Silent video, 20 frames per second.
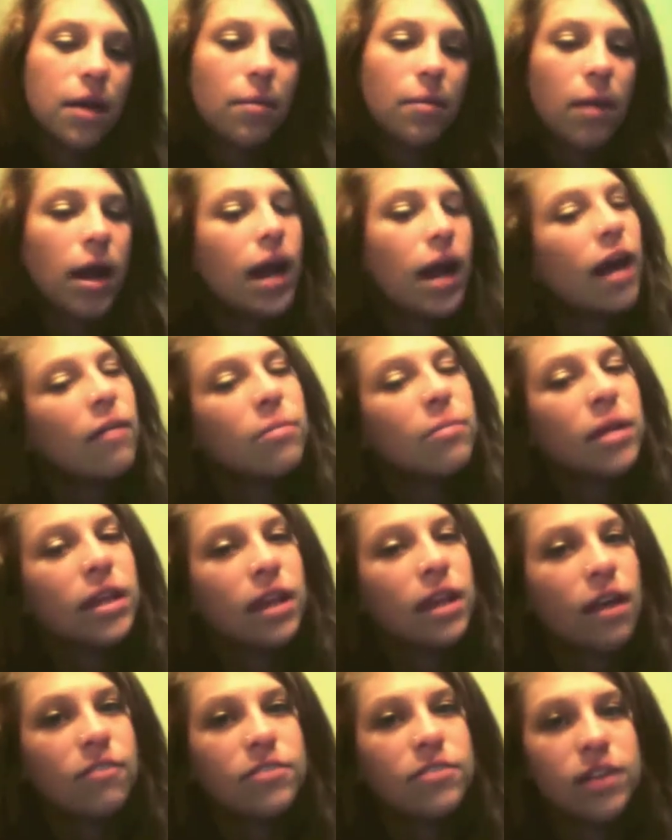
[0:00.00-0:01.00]
might have
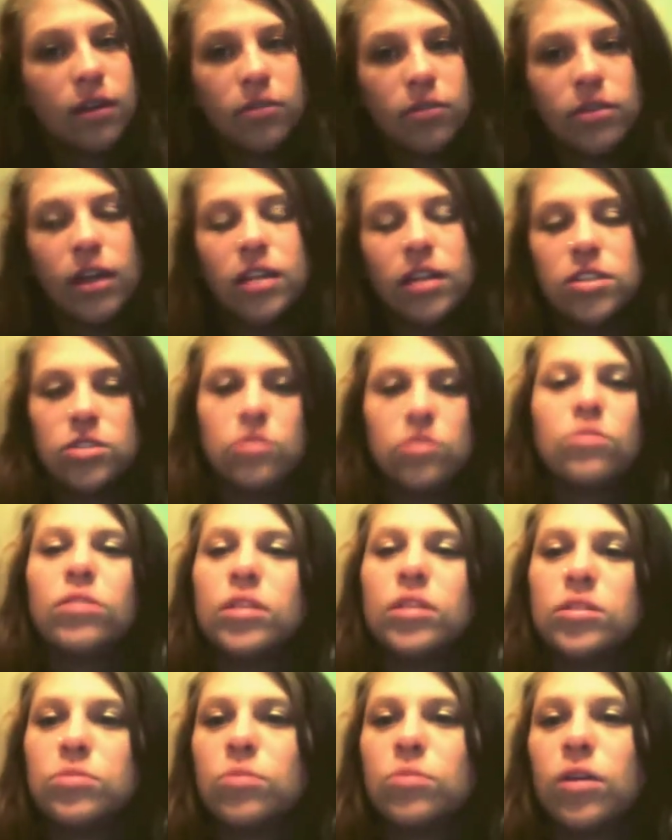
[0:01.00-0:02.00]
been left out that
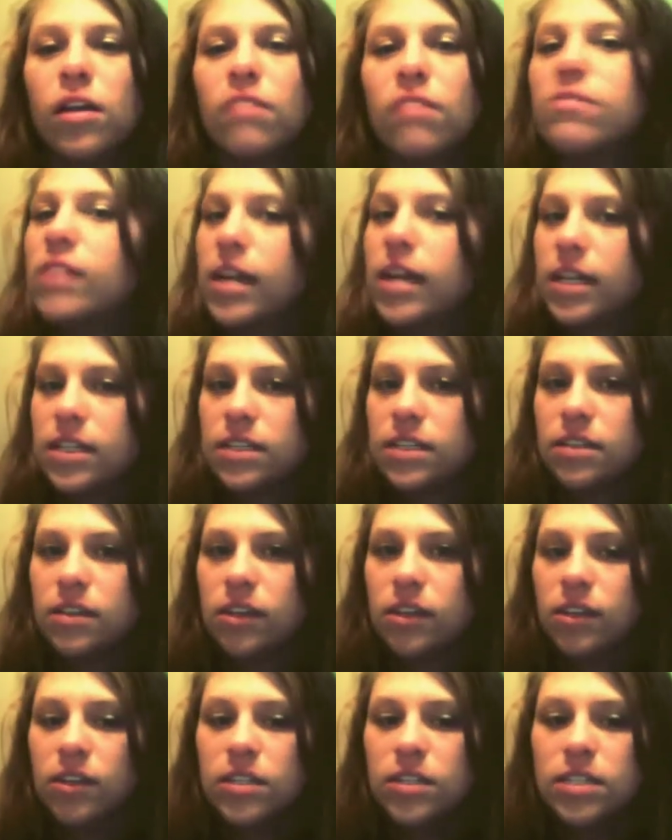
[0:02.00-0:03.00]
students would have liked
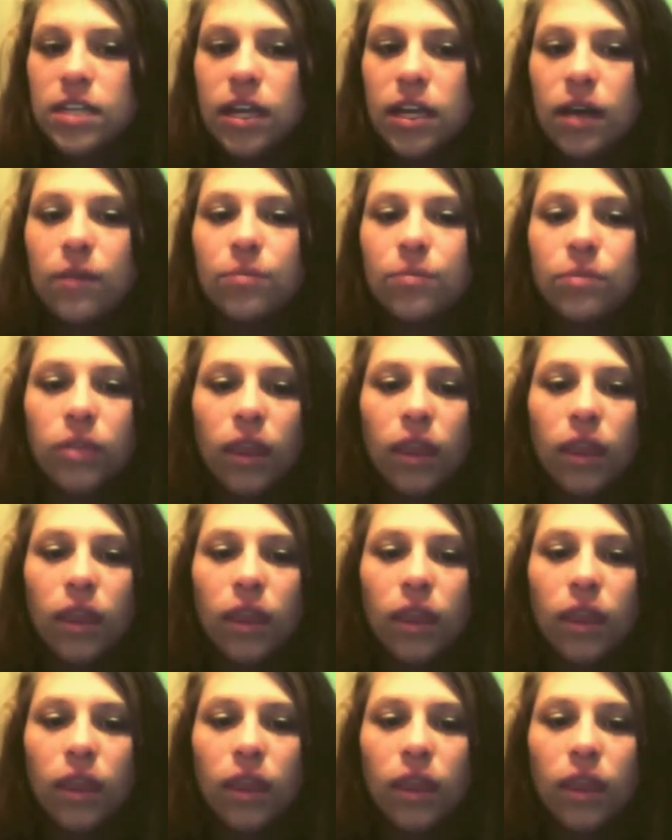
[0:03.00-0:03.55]
to see.